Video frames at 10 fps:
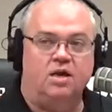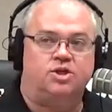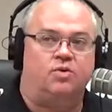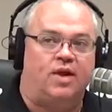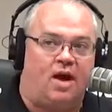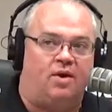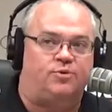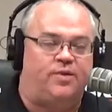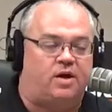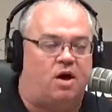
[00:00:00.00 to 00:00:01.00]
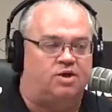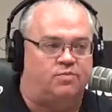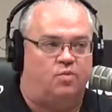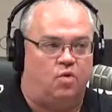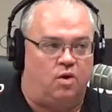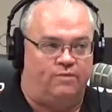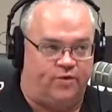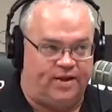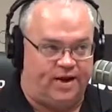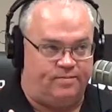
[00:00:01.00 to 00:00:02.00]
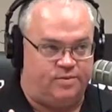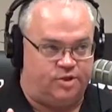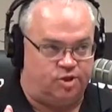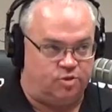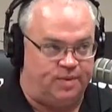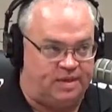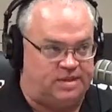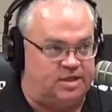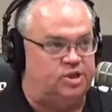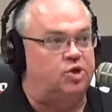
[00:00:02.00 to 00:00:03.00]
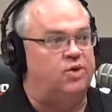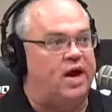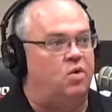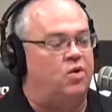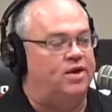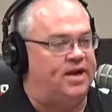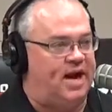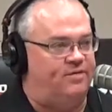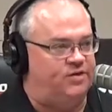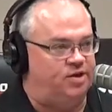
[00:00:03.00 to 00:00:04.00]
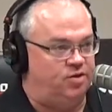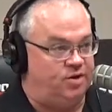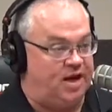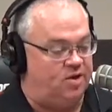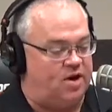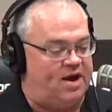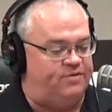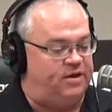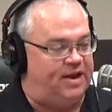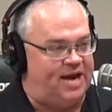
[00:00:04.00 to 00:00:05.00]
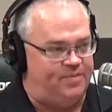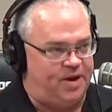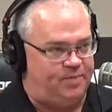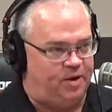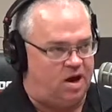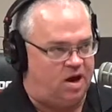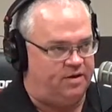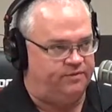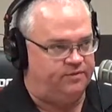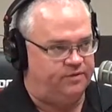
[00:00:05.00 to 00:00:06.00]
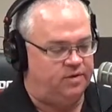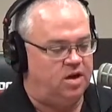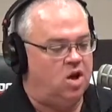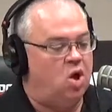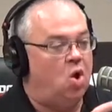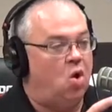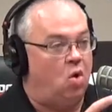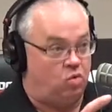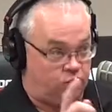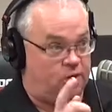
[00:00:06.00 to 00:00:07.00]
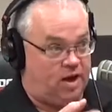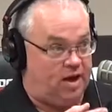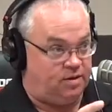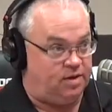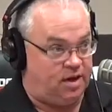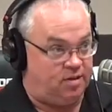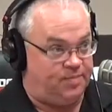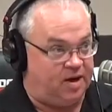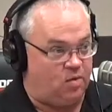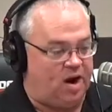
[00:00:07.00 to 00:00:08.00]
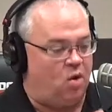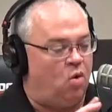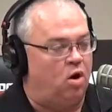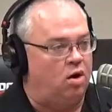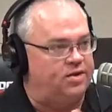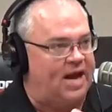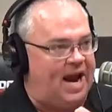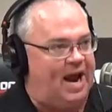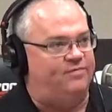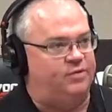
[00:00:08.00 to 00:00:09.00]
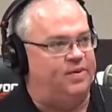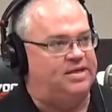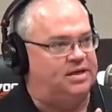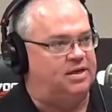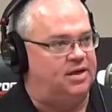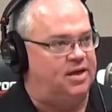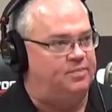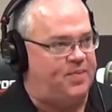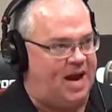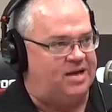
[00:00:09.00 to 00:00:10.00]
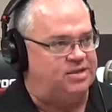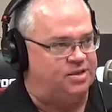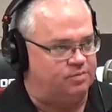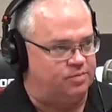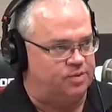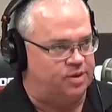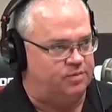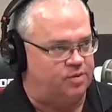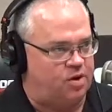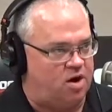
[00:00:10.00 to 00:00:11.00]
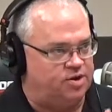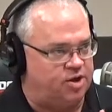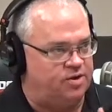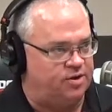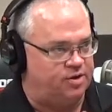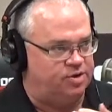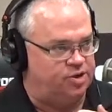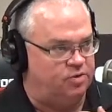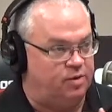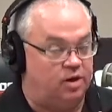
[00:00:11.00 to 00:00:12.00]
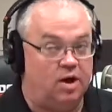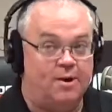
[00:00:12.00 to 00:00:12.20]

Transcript: So now it's cost more for them to do business. So now what do they have to do? They either have to lay people off in a big way, or they have to basically pass the cost on to the consumer.